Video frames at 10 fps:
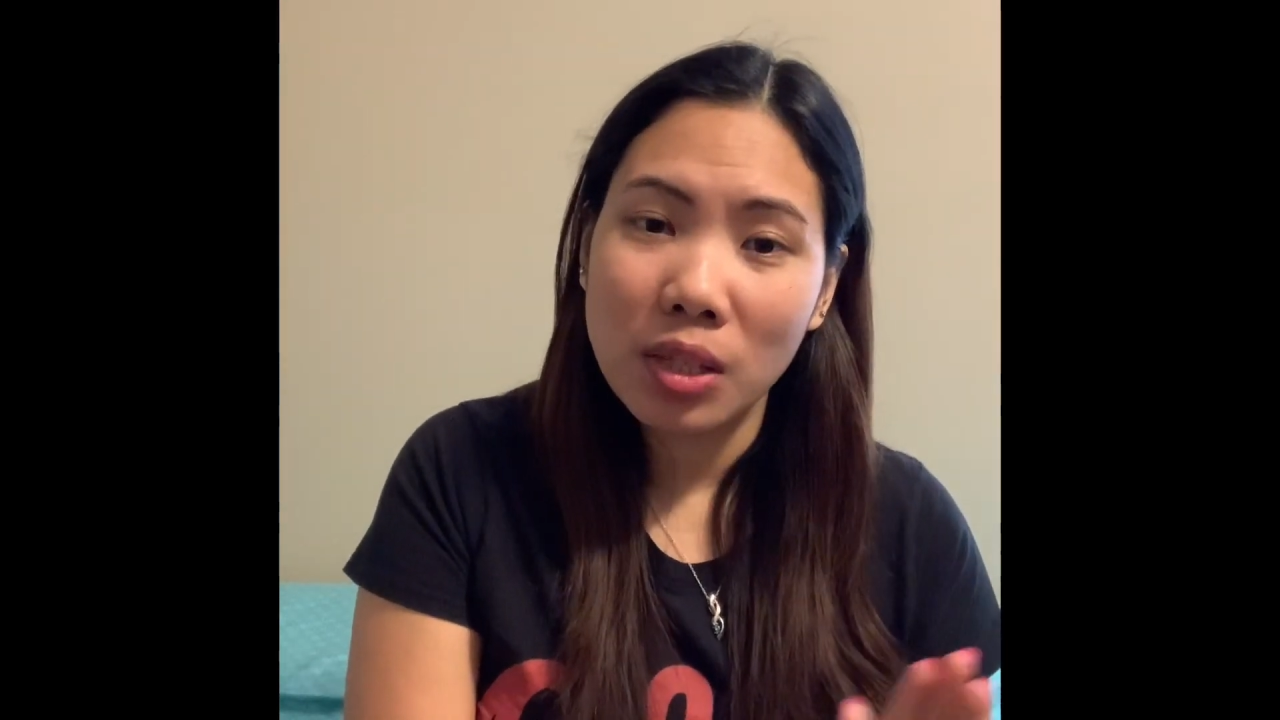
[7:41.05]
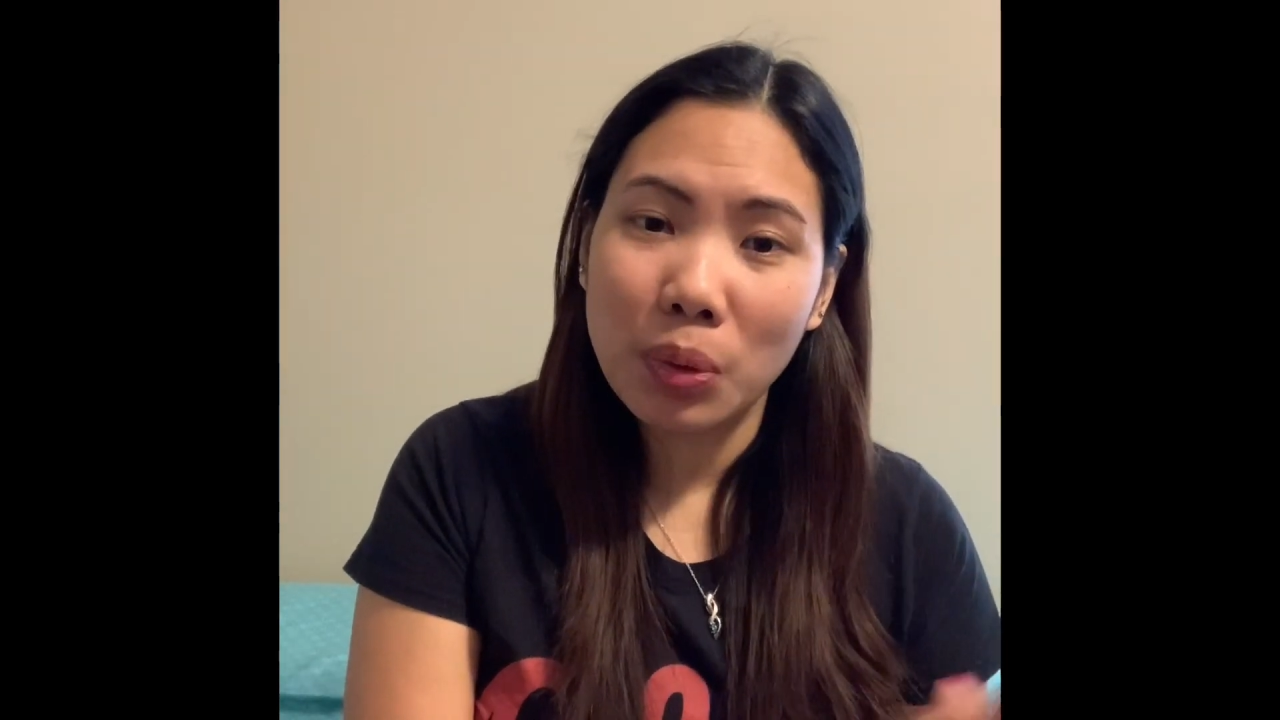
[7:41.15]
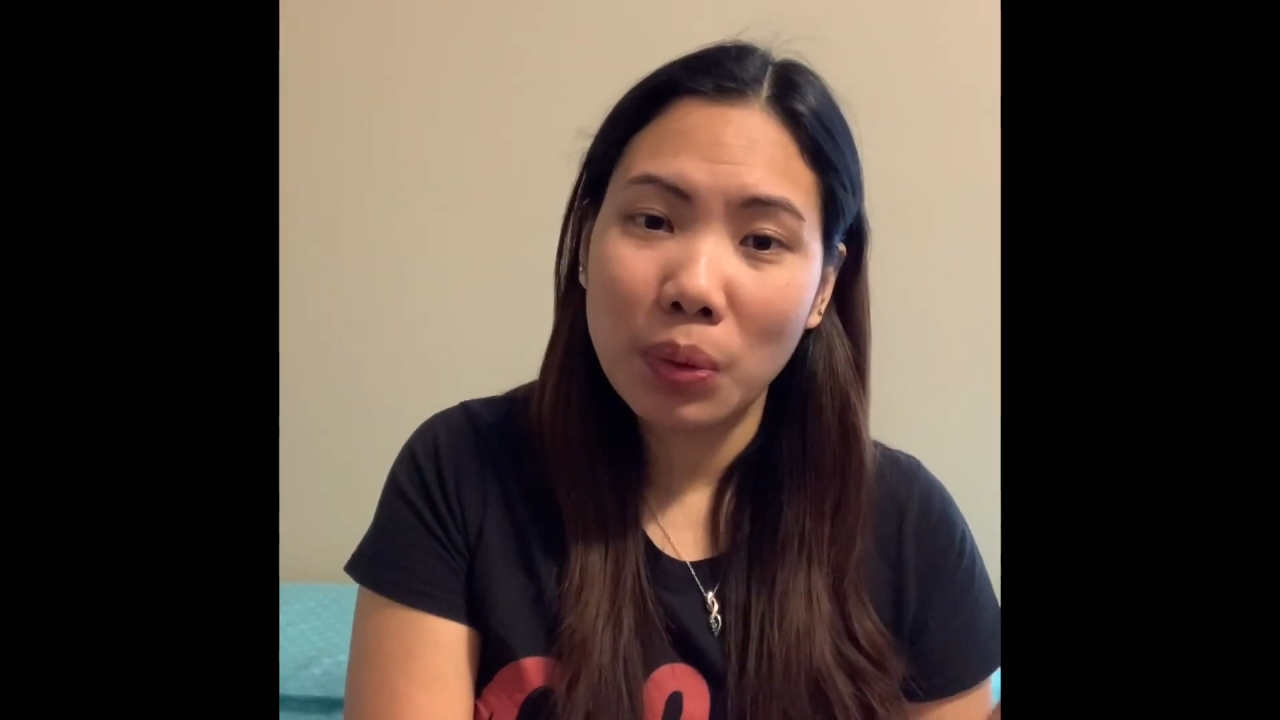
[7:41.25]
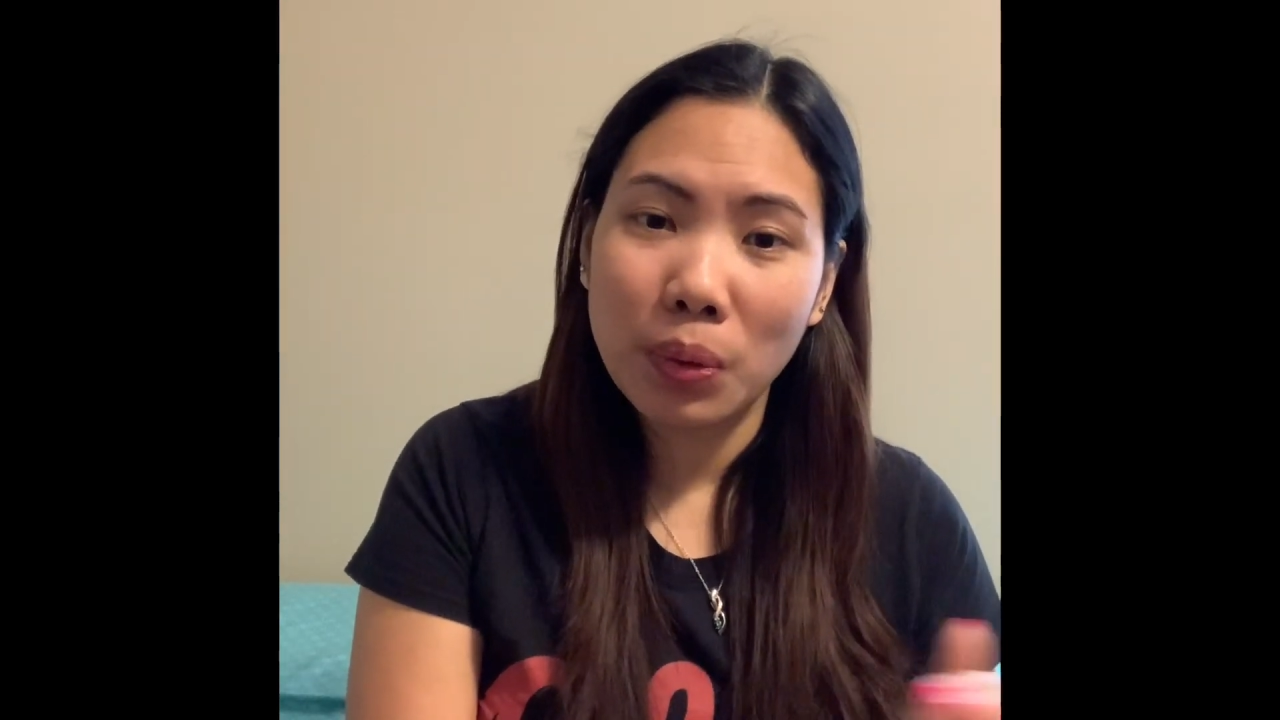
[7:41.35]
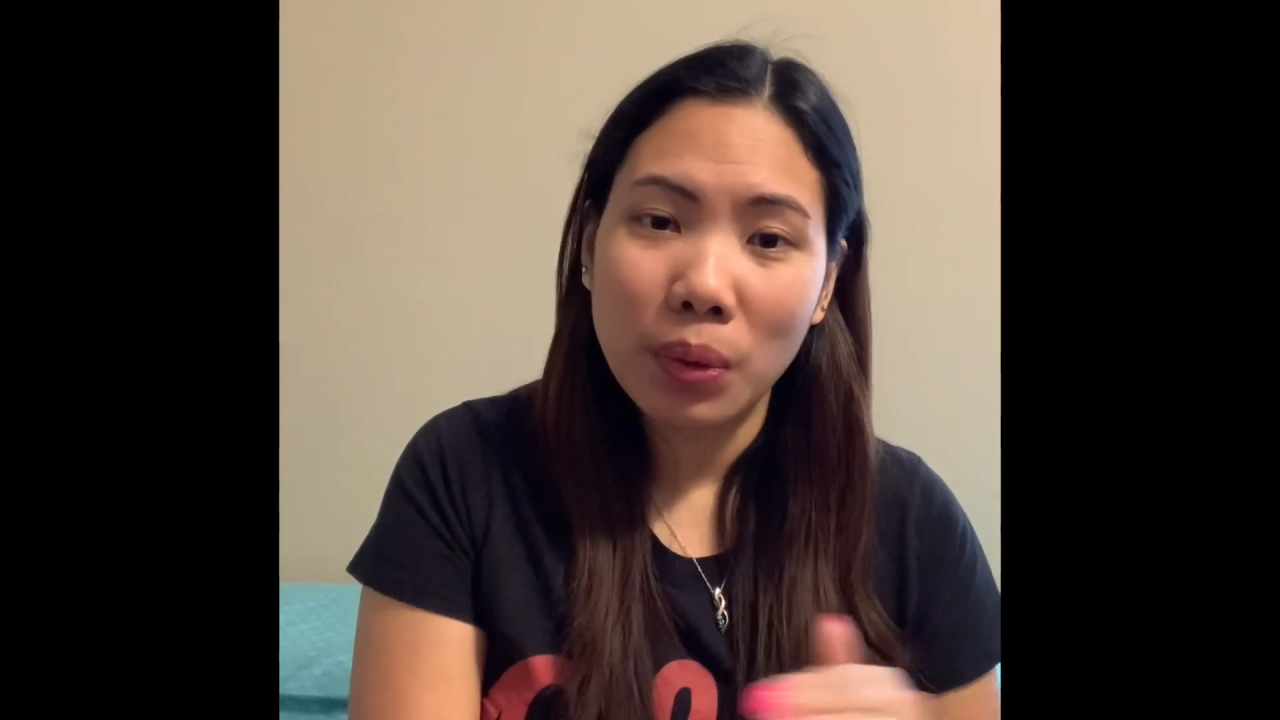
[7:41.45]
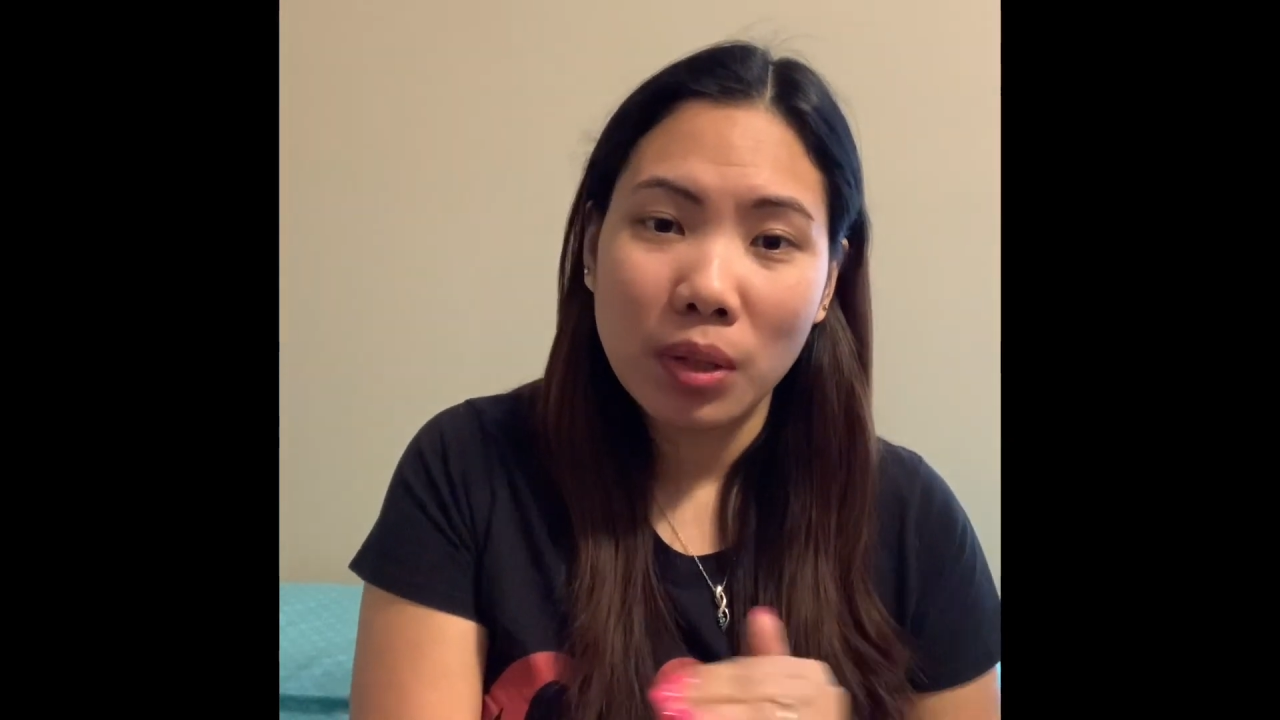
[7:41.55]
who